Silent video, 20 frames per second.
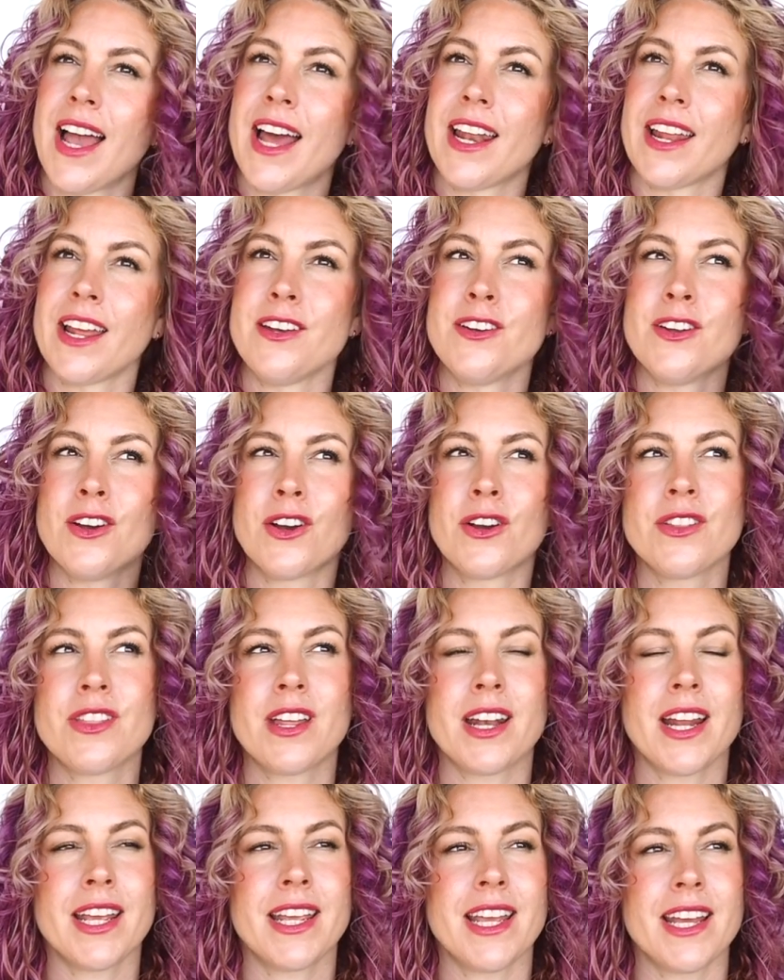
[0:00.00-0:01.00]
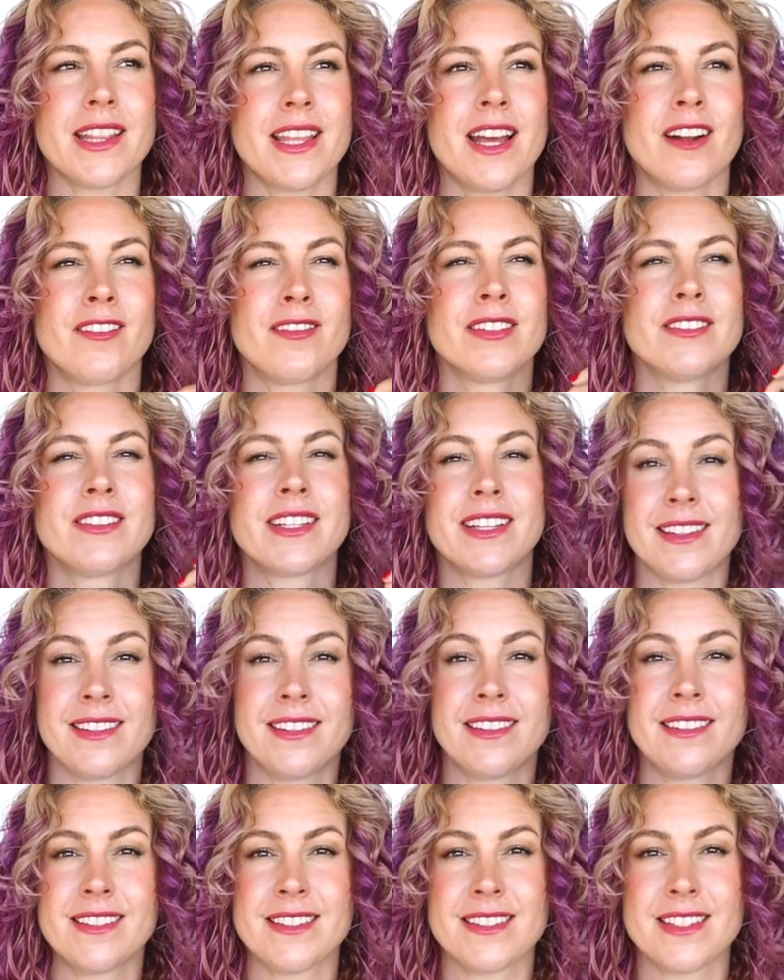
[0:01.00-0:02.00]
And I know that I get that real
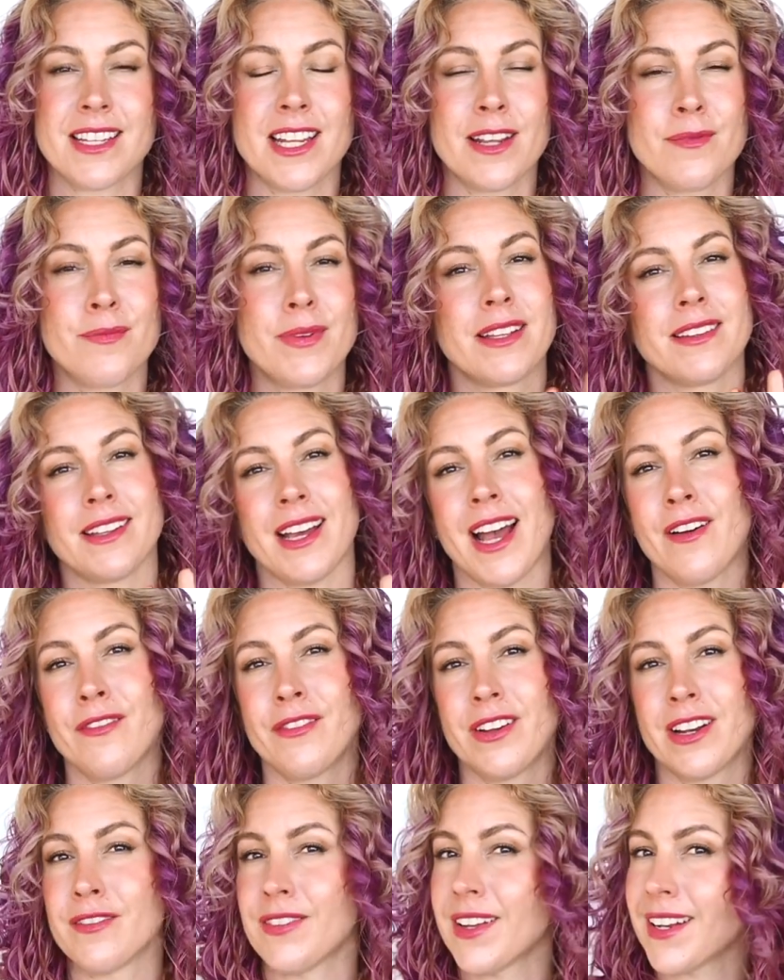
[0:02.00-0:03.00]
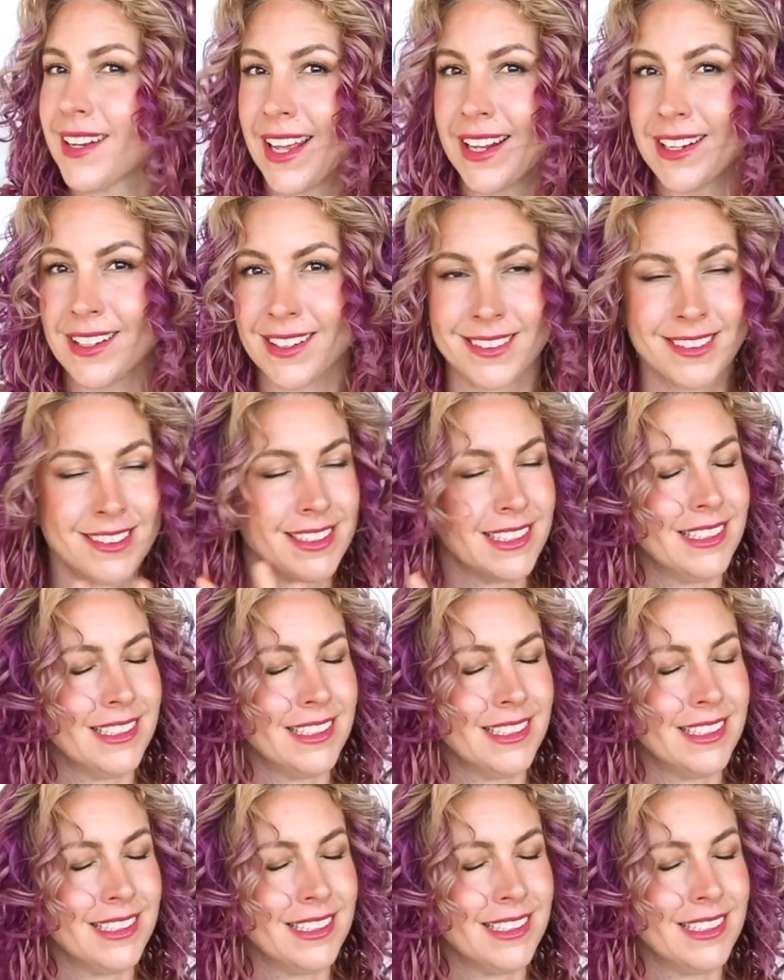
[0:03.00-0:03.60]
consistency because I have an event later.